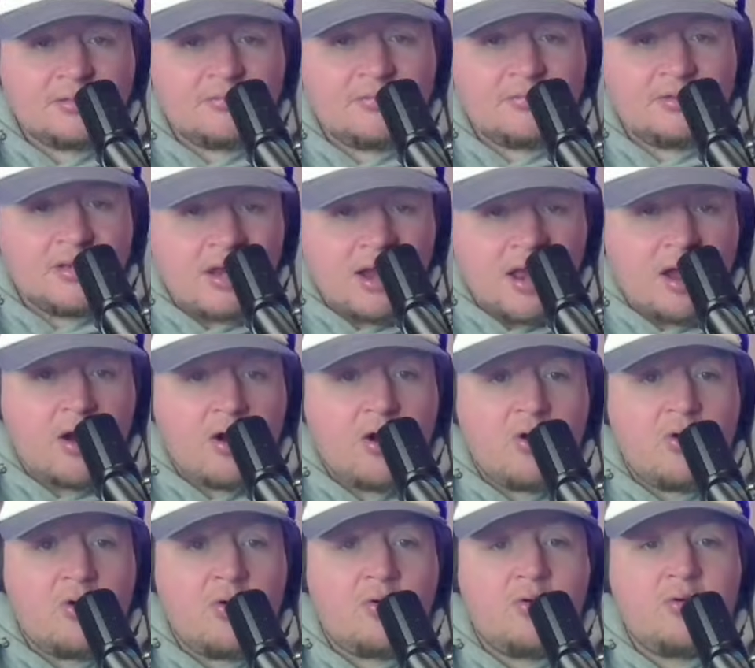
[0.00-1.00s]

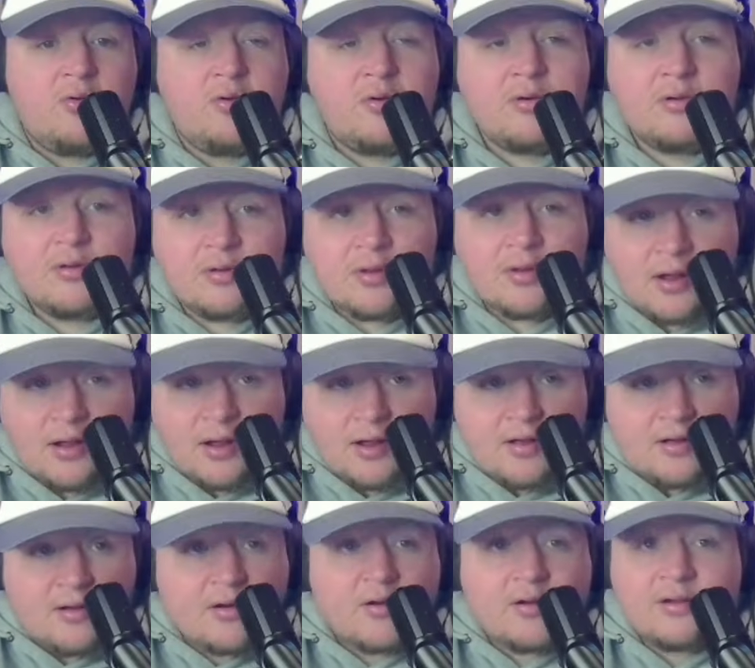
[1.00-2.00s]
No
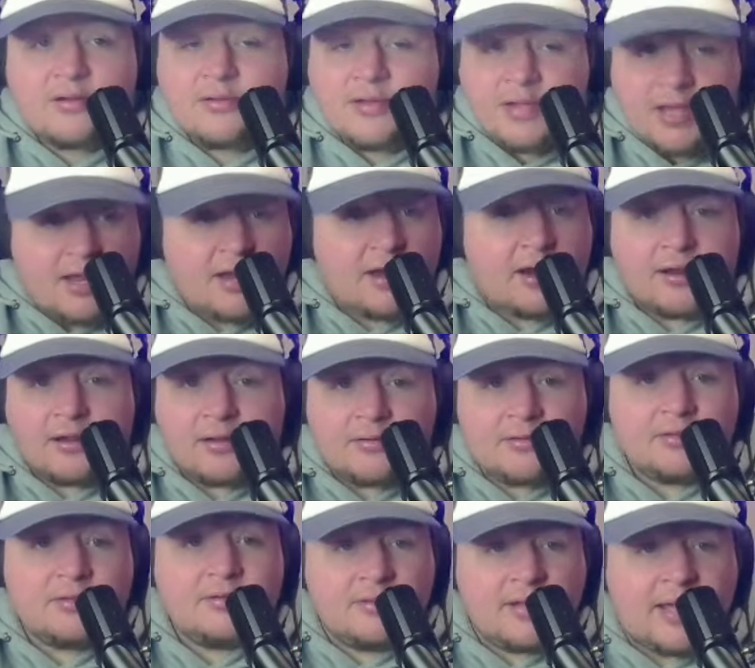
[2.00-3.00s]
kidding.
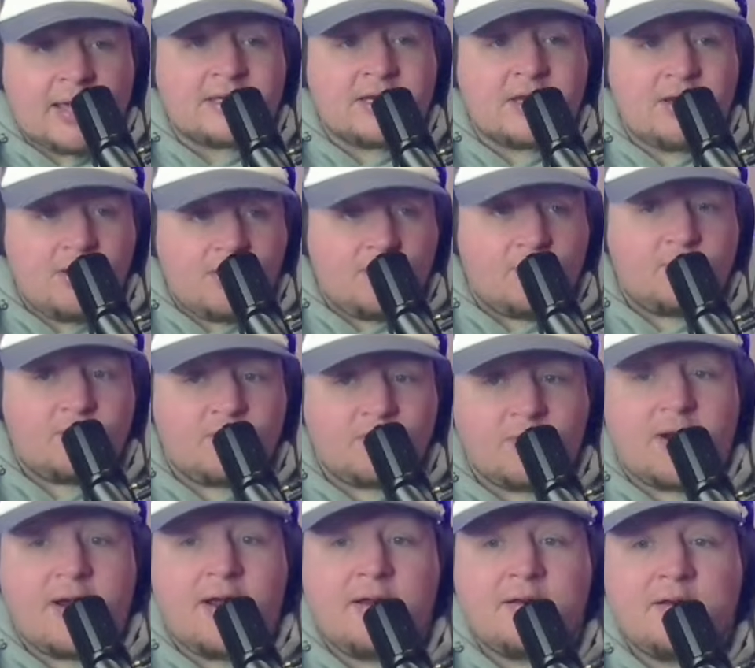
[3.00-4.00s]
That's huge,
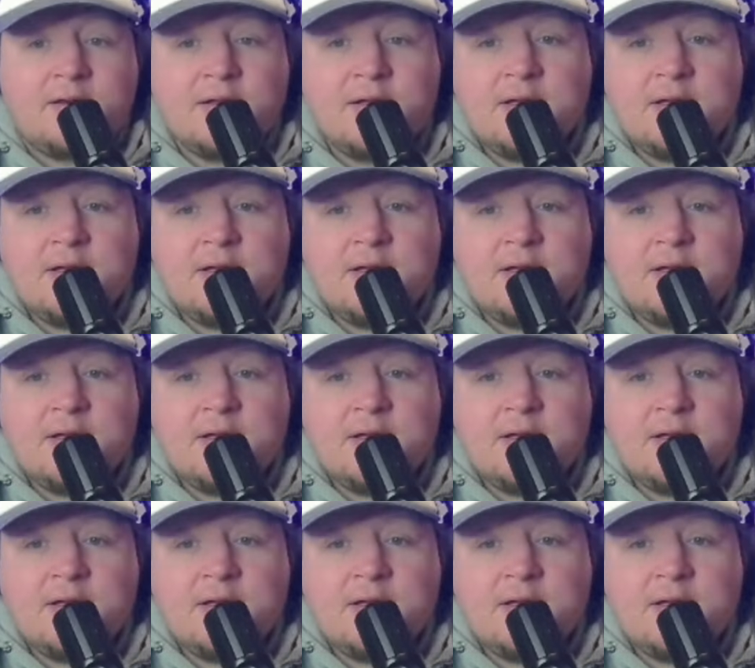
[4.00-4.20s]
right?